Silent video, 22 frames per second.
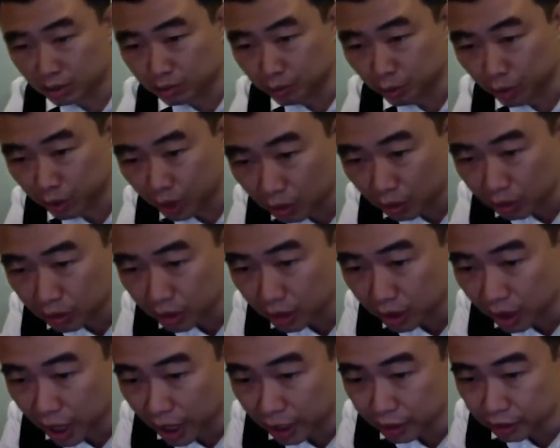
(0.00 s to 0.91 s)
pronounced
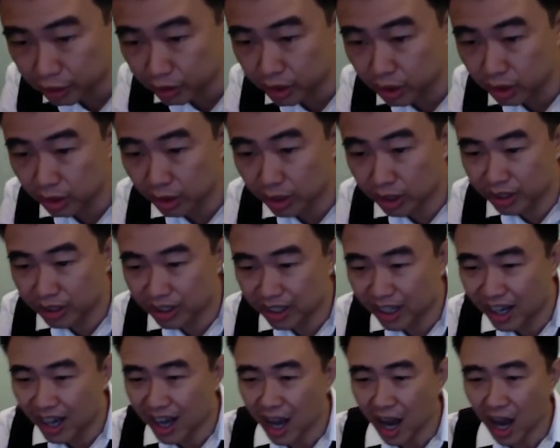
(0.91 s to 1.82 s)
as Ashley, right?
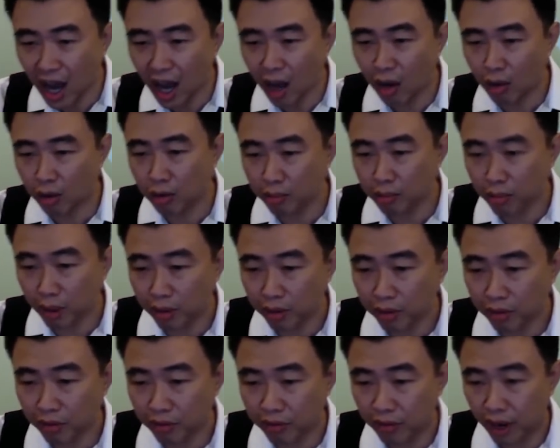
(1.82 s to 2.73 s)
How
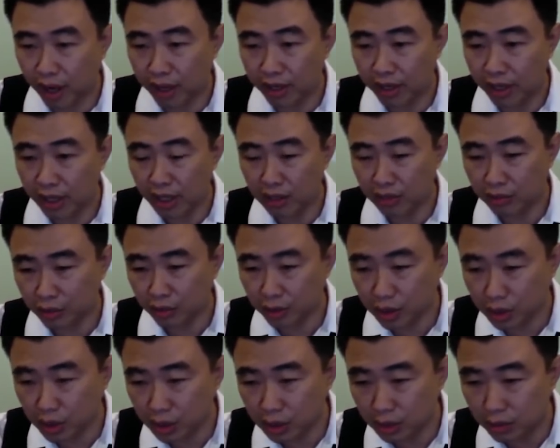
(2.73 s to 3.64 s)
about finance for
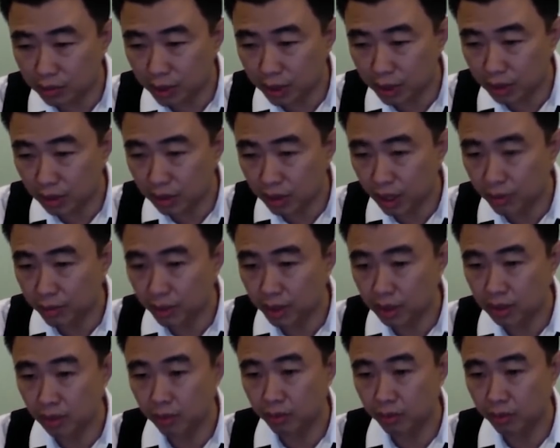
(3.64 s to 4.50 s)
Sin Metal Day Master